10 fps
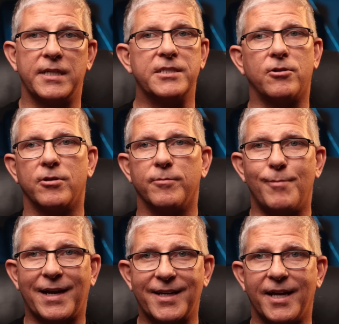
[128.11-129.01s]
These aren't
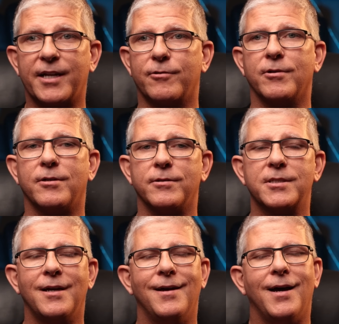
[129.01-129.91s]
magnetic
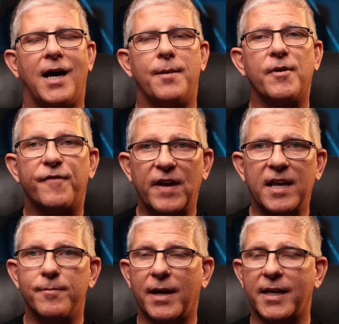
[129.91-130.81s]
grills. I'm a
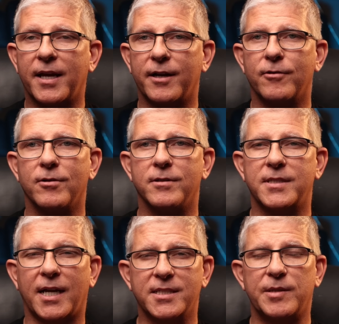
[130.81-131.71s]
fan of magnetic
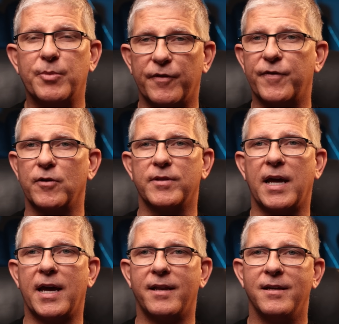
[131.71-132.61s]
grills. I actually prefer
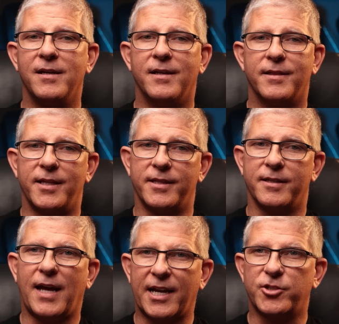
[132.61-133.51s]
that than
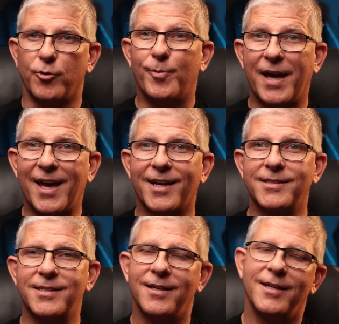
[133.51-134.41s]
the actual
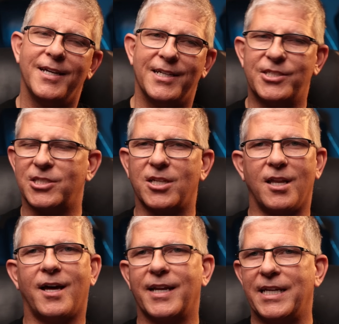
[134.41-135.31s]
pegs. It's just a
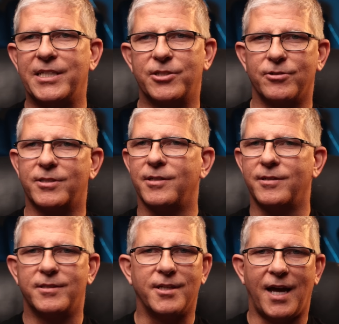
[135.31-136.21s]
lot easier
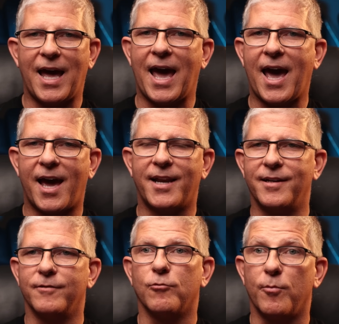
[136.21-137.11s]
to add
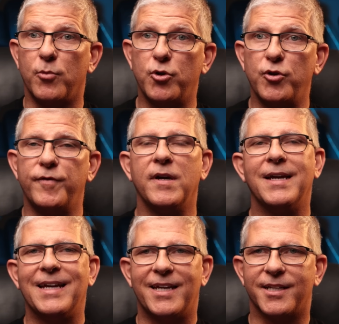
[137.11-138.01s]
and remove
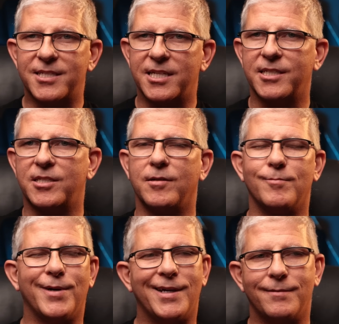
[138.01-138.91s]
in a
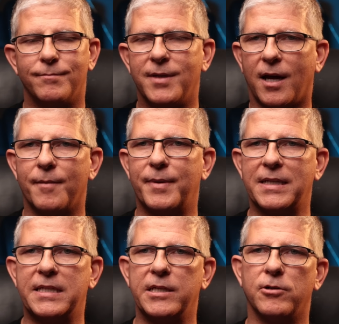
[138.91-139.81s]
system, but not a
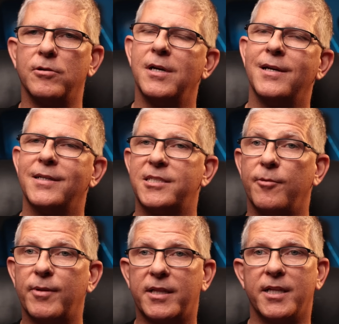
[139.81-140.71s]
big deal.
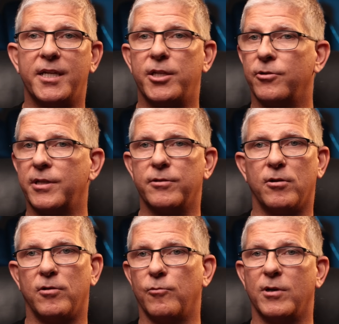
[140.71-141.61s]
Typically, you're
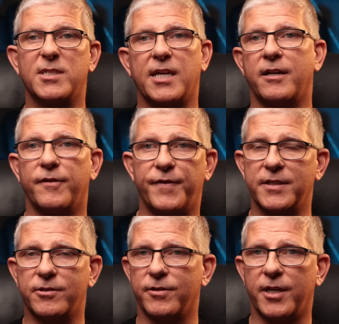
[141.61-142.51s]
either on one side of the
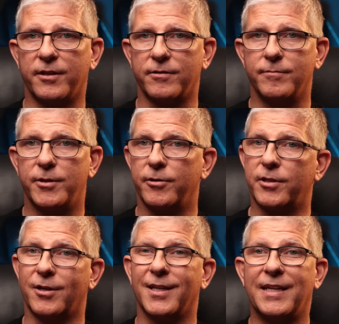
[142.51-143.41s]
fence or the other. You're
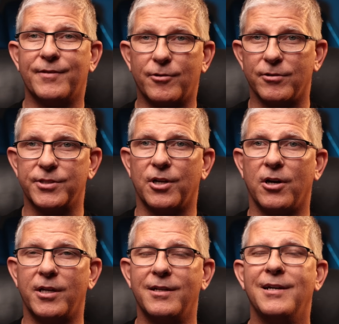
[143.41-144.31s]
either going to leave the grills
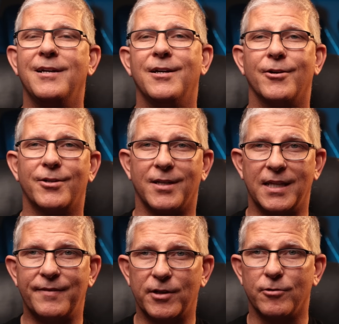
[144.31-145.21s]
on or you're going
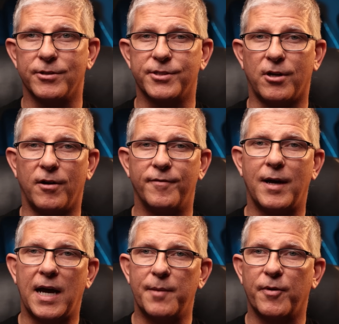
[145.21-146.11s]
to leave the grills off.
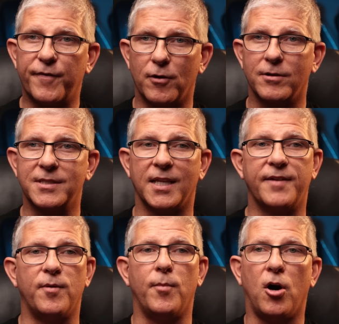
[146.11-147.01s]
I prefer to
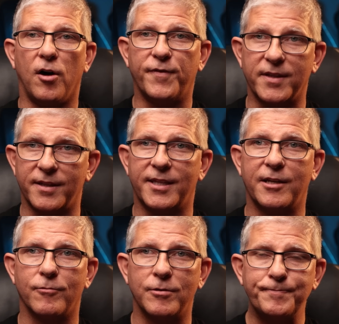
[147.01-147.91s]
leave them off in the
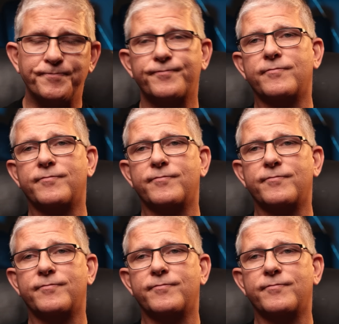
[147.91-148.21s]
theater room.